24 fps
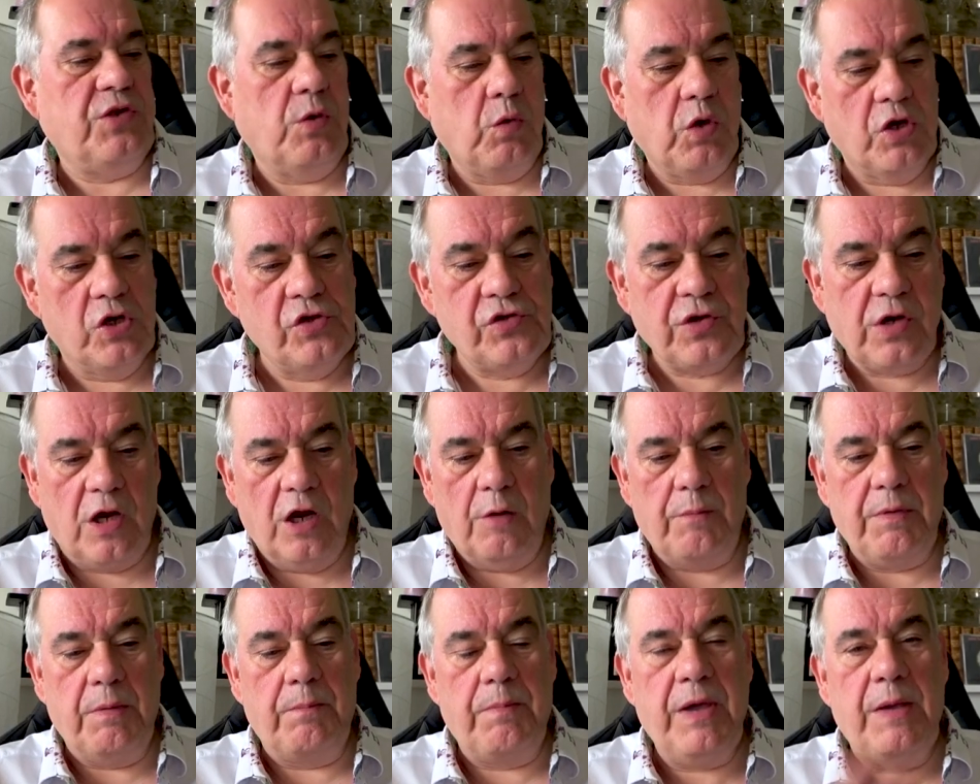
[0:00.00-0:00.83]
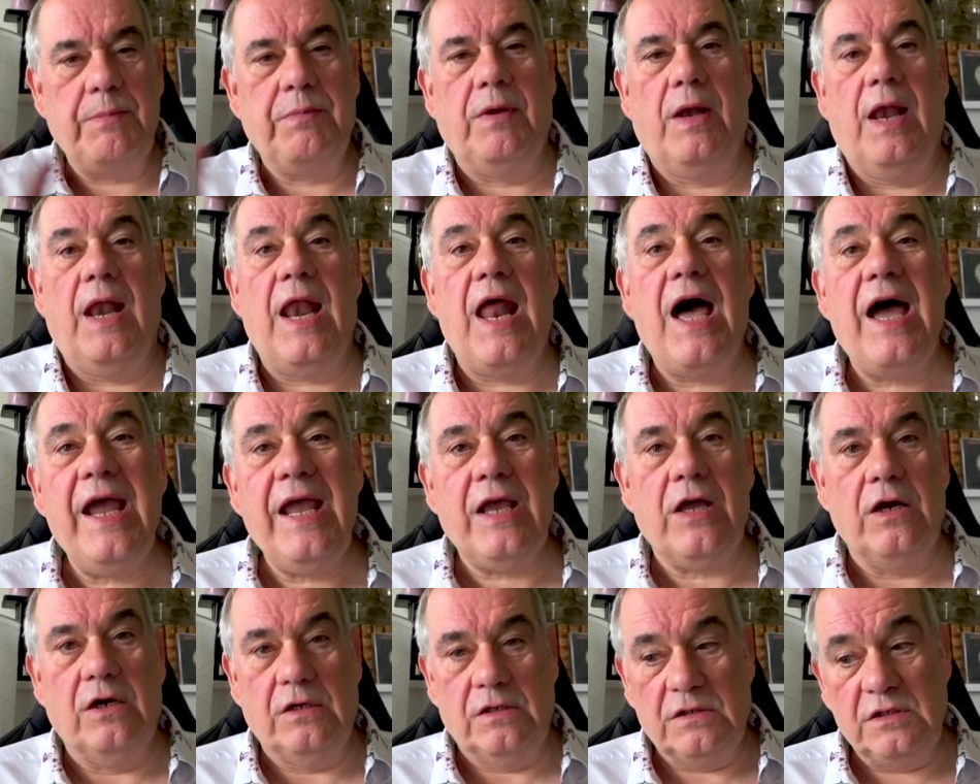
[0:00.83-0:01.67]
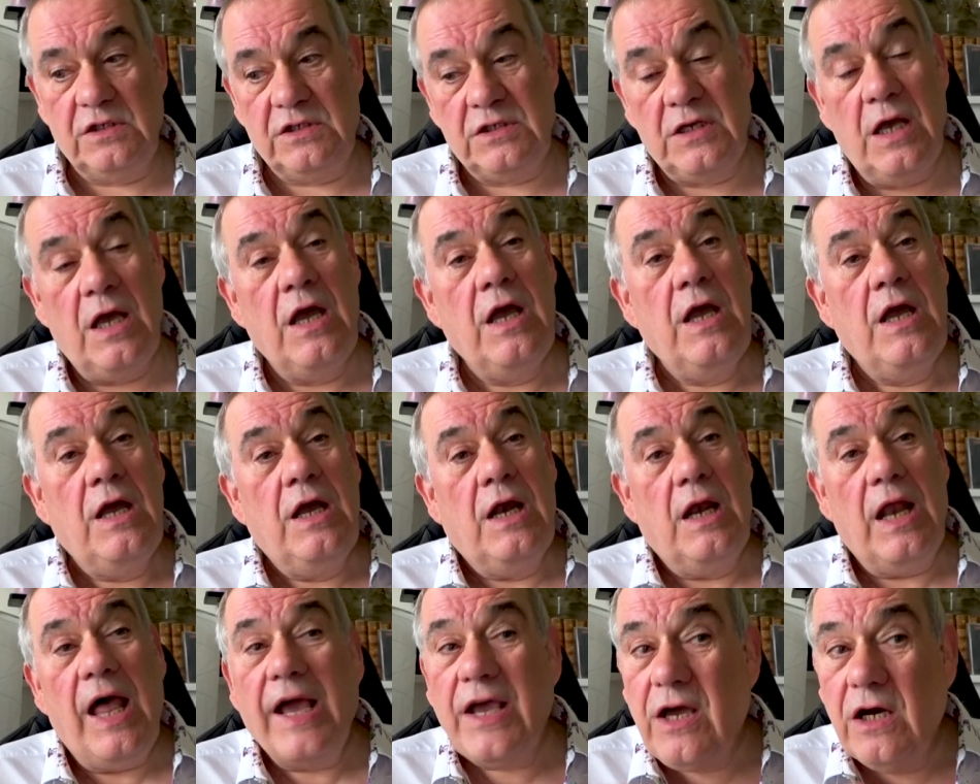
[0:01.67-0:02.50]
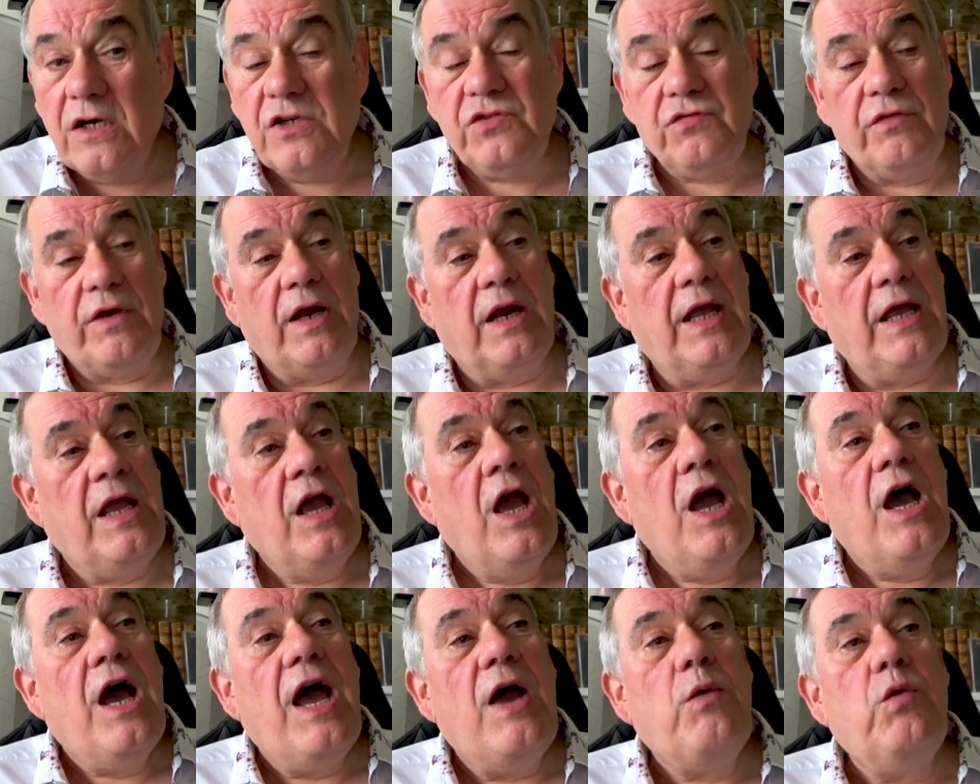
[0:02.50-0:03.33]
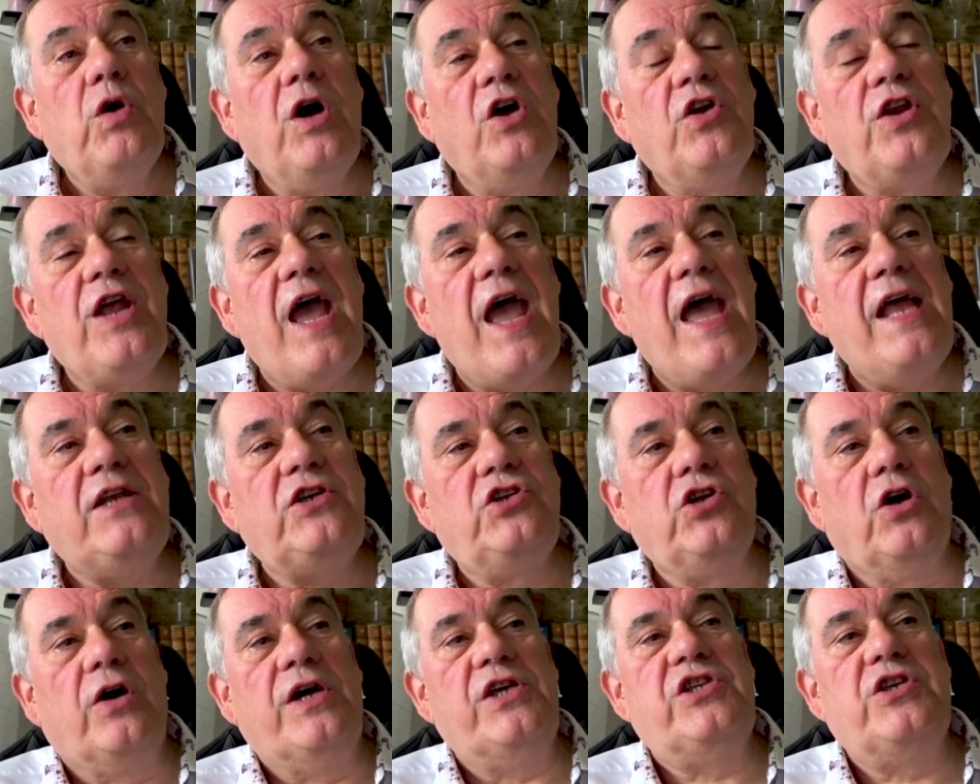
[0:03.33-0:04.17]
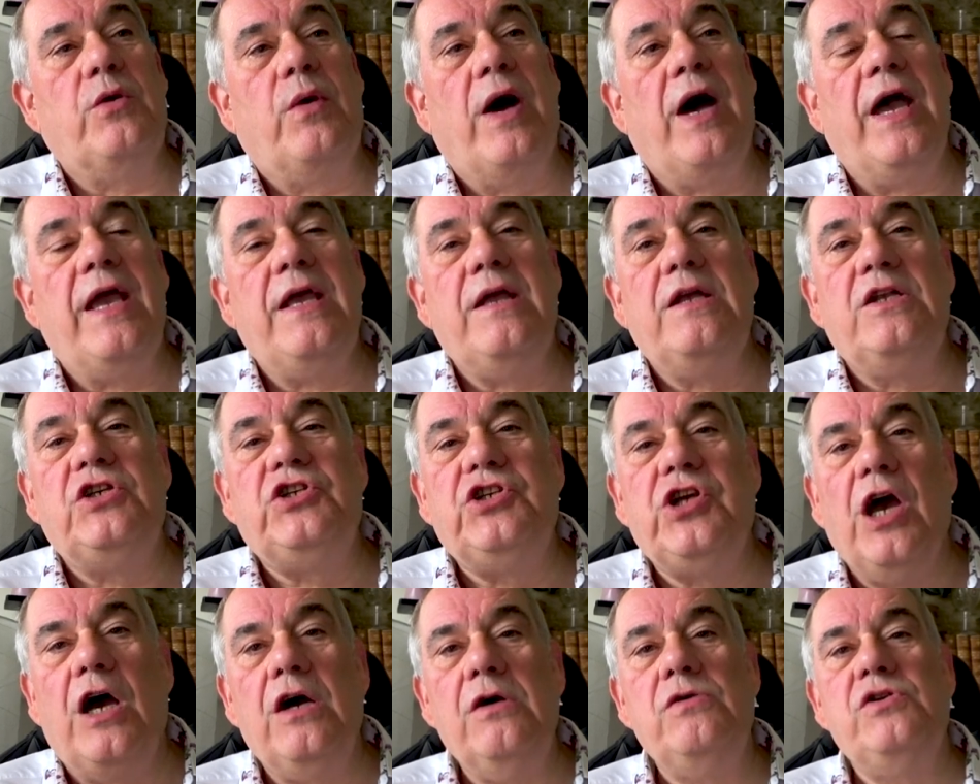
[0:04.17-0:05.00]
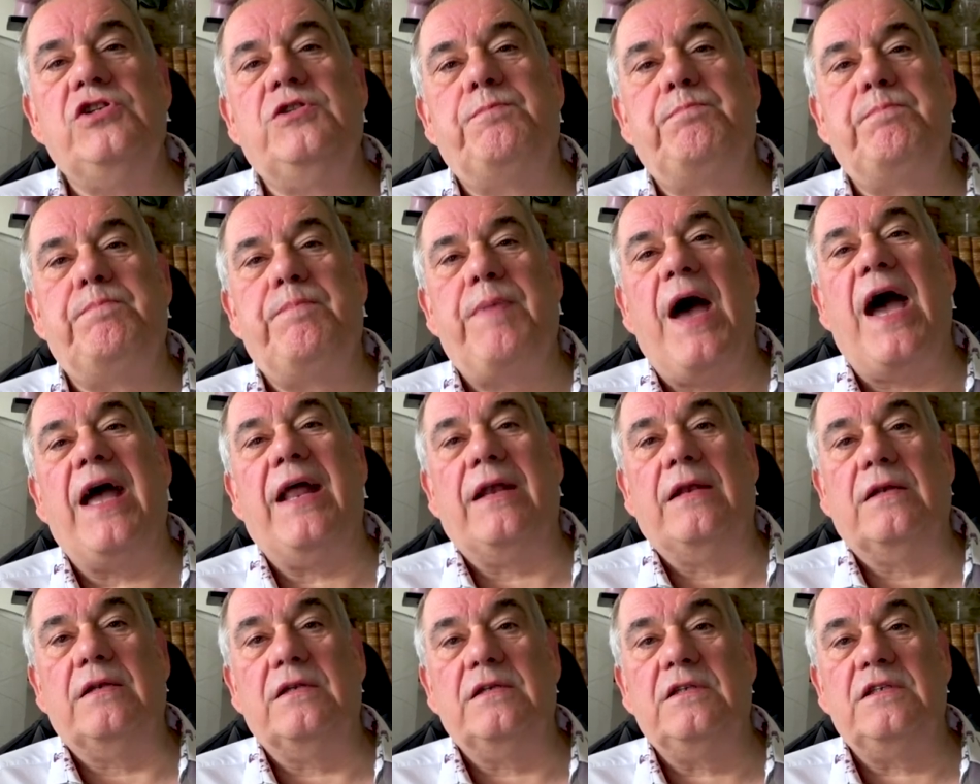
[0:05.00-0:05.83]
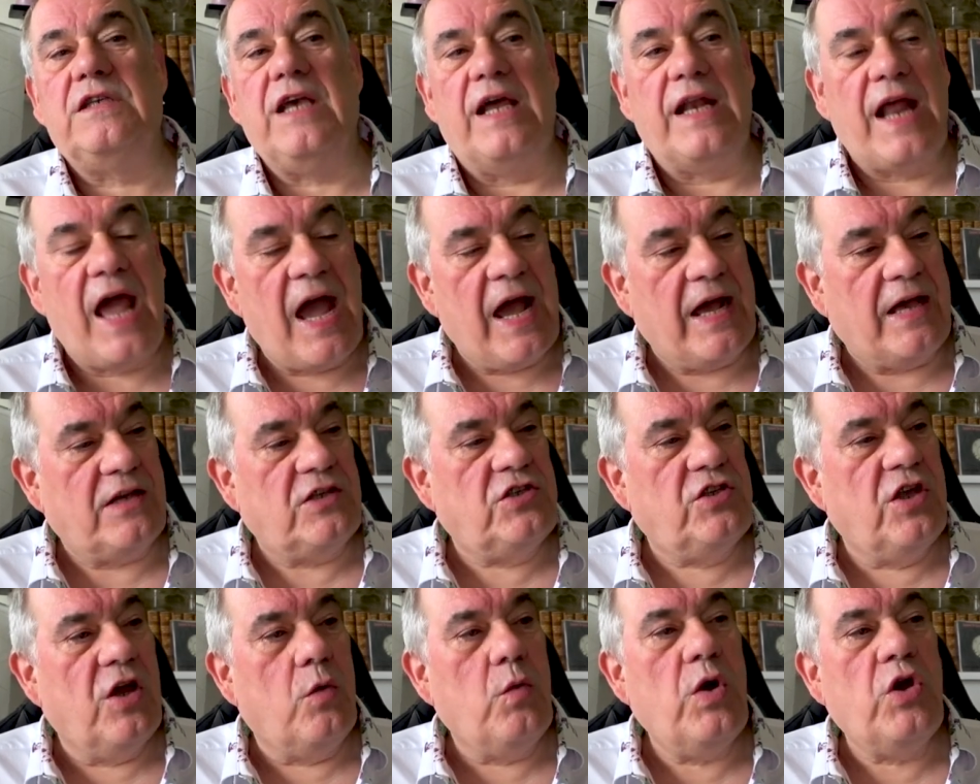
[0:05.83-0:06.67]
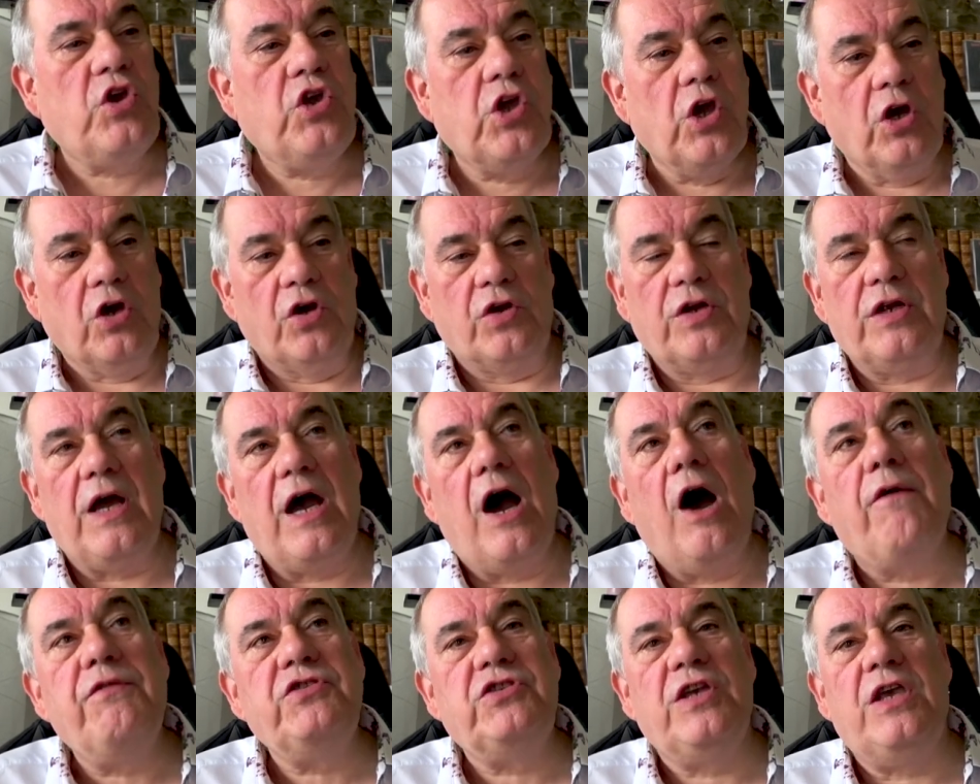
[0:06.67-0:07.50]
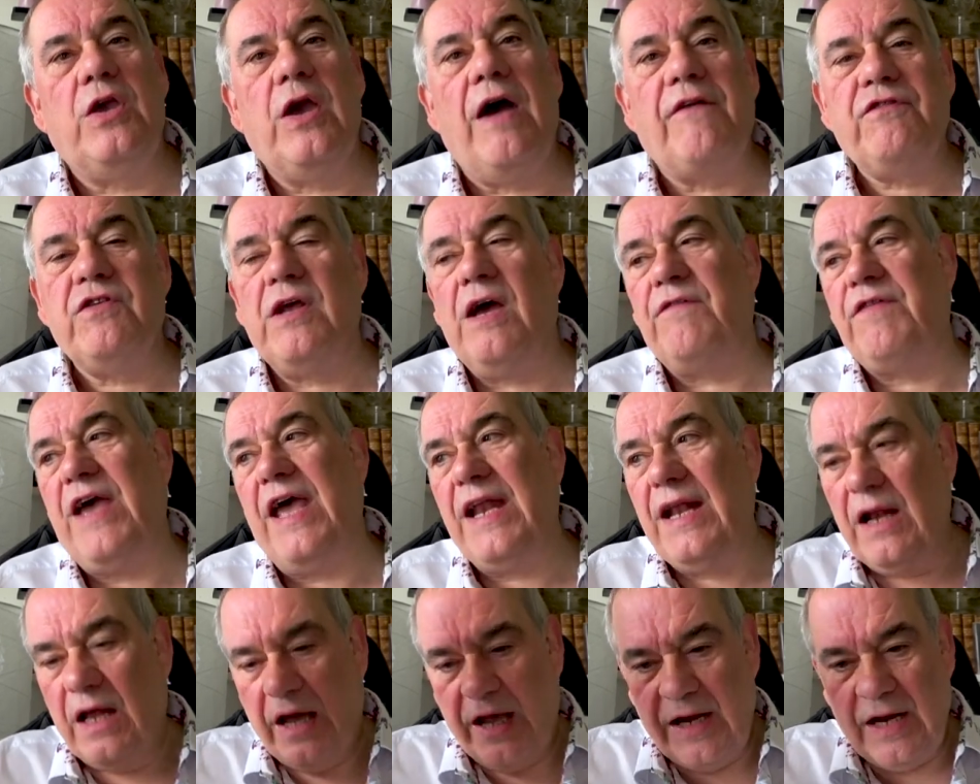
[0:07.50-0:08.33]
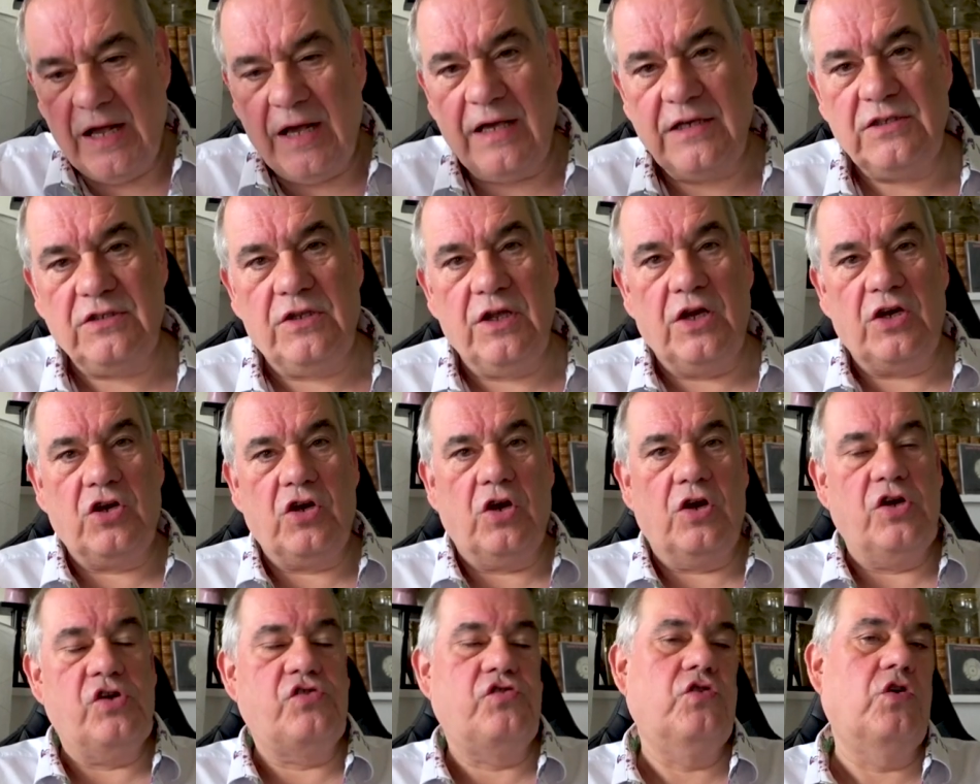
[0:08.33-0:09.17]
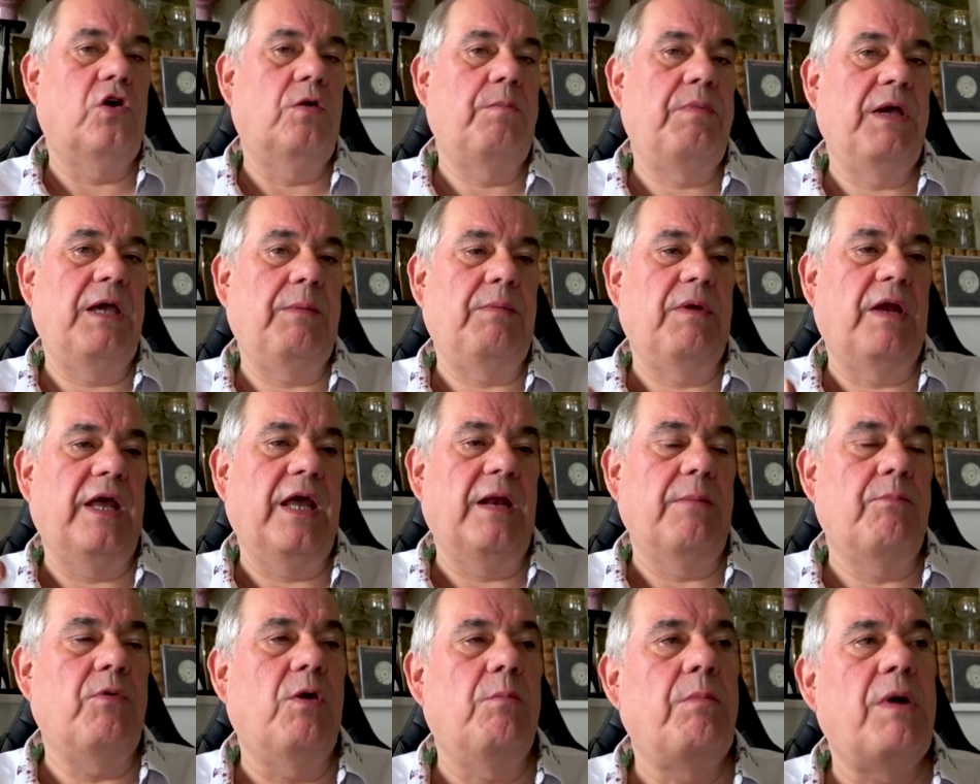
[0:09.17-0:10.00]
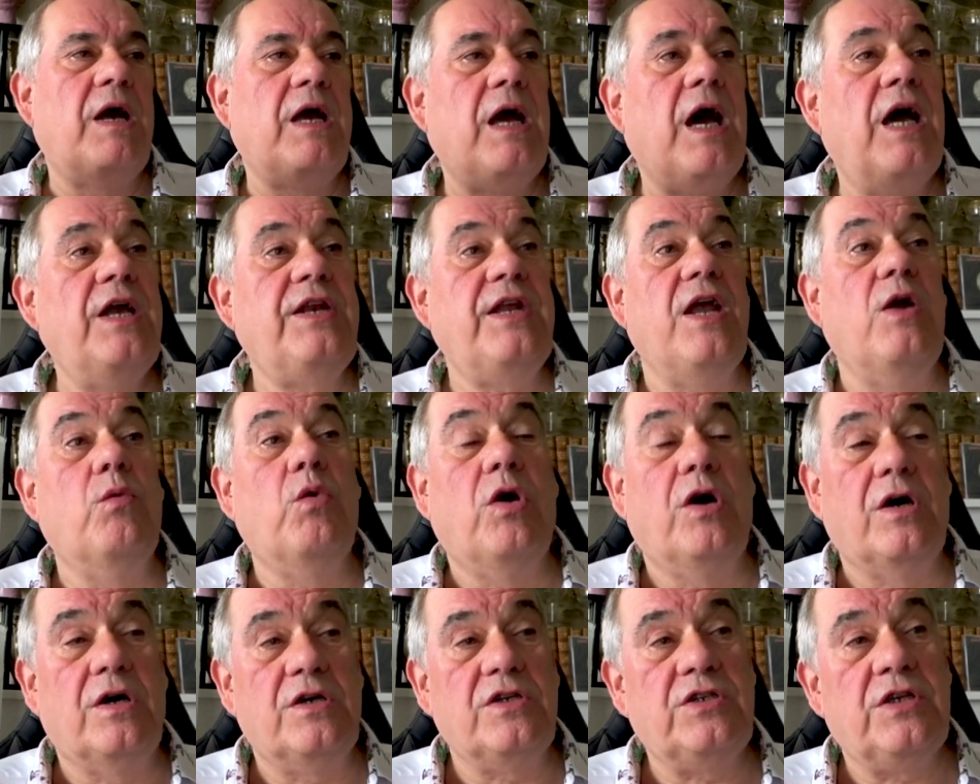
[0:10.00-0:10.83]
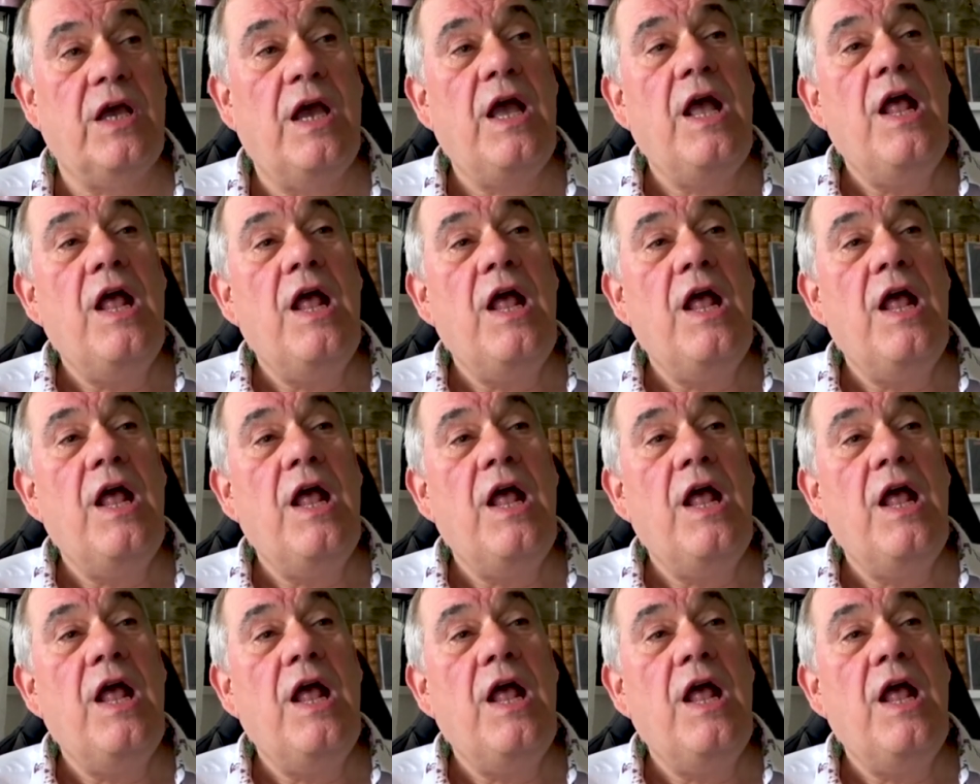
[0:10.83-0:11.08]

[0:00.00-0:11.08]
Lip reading: at the 100 Club, and people like us really, would enjoy. So I chose bands and acts that were good. Obviously, you have to have headline acts that can draw people in, but my idea was